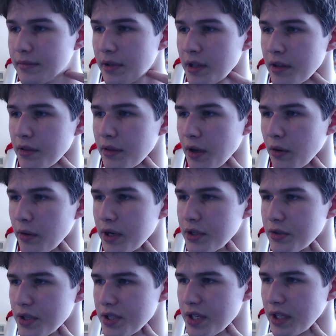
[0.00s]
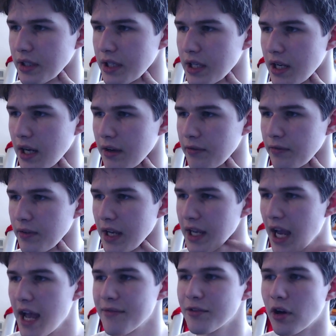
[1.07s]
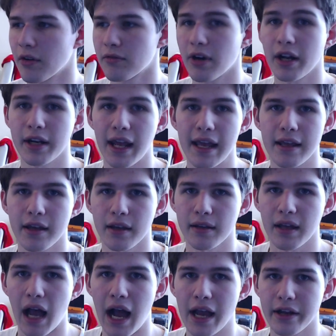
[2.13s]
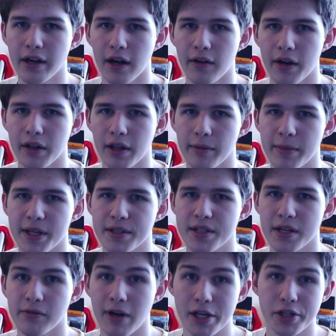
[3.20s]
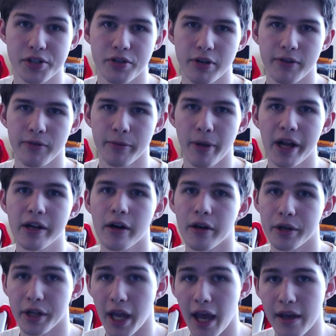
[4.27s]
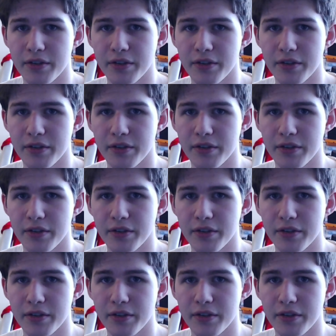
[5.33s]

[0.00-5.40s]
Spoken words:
Though interestingly enough, like, I've not run a high current limit registry for my card yet.